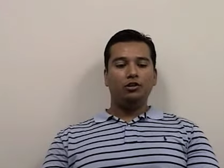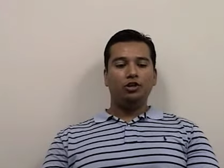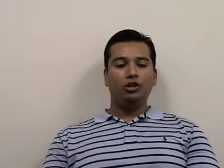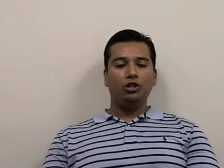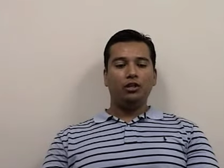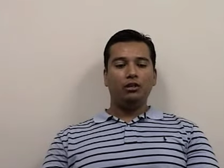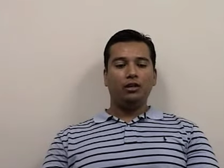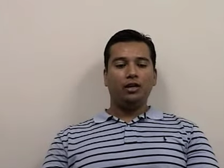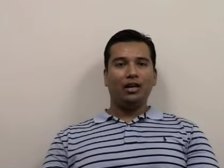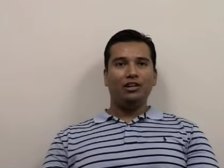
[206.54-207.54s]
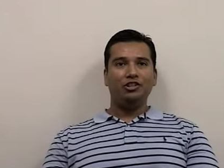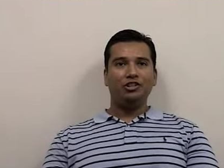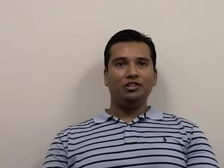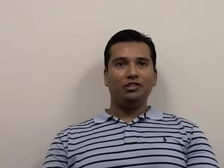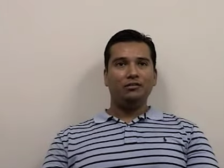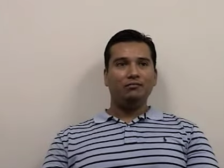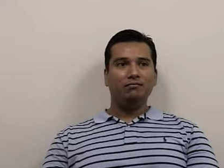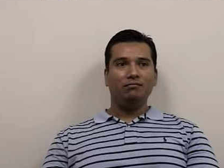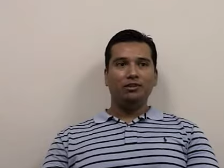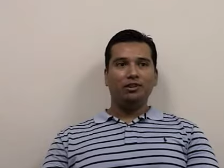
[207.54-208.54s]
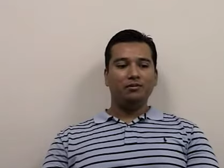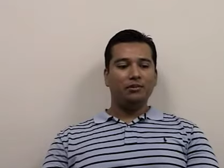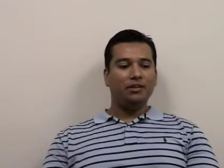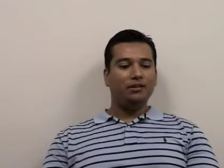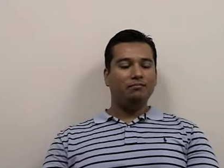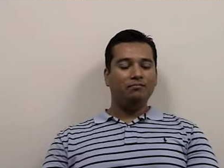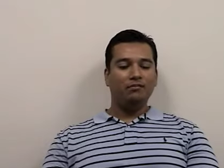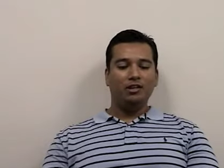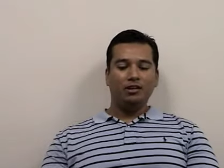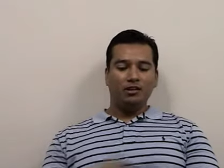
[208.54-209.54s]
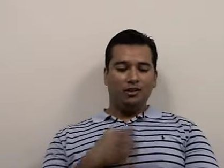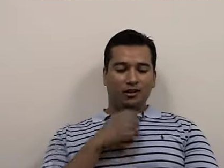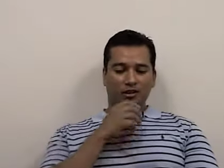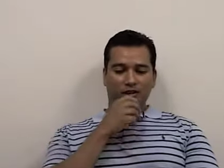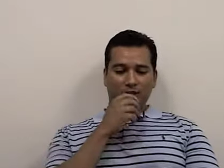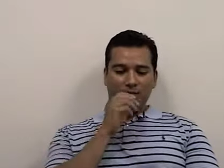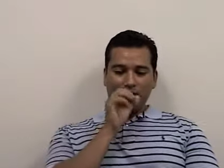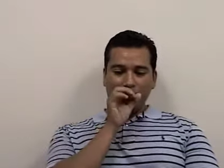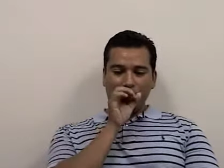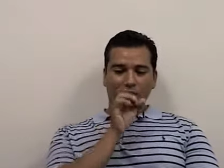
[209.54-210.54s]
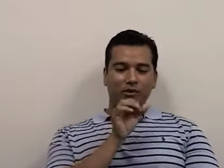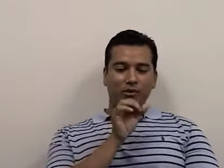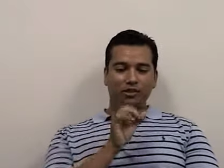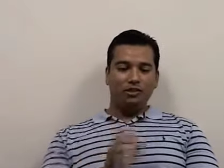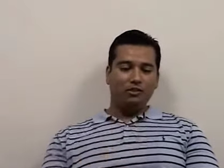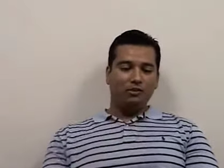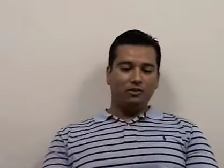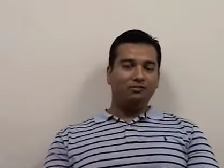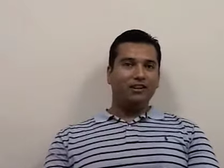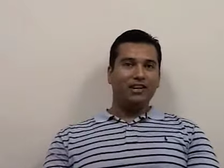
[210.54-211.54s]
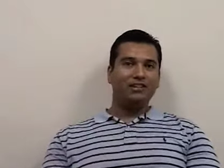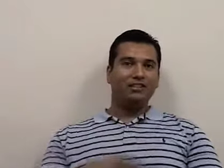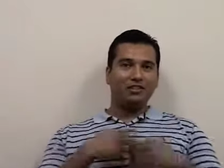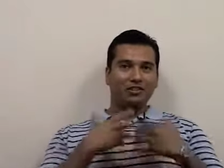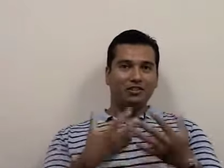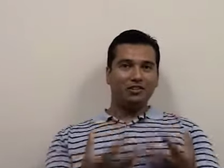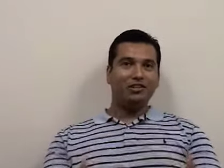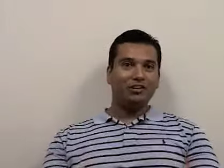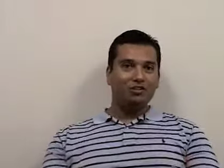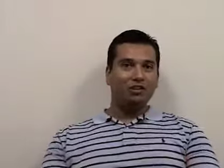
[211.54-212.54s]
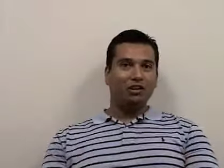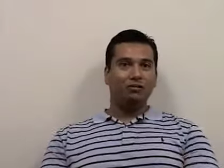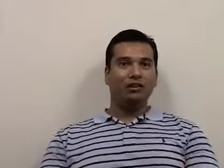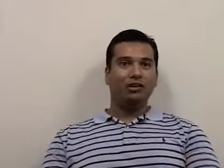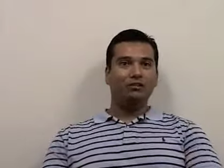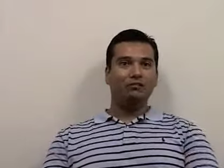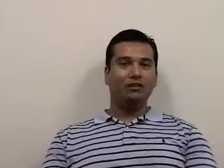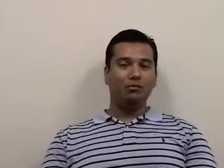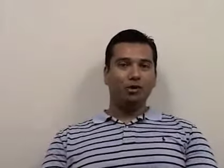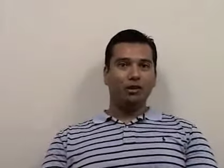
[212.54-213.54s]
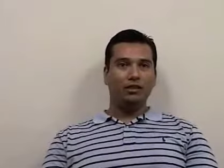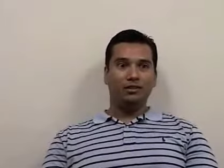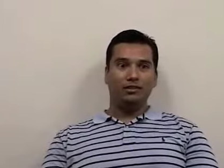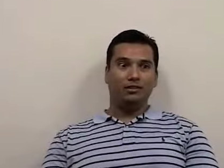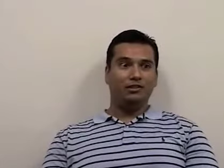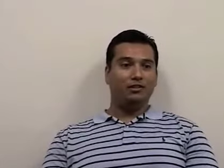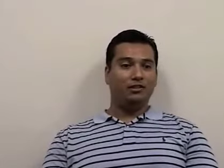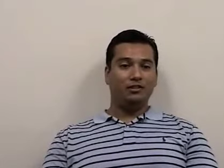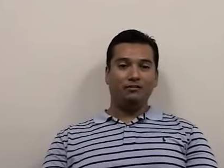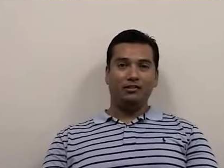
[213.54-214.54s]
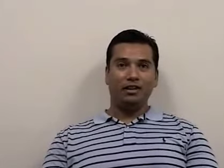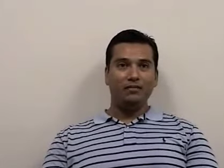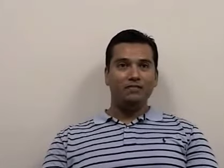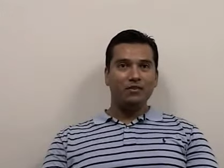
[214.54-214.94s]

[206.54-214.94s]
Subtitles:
she, again, just looked at me. I blew into a device that shows how strong my breath is, and she said, you're fine.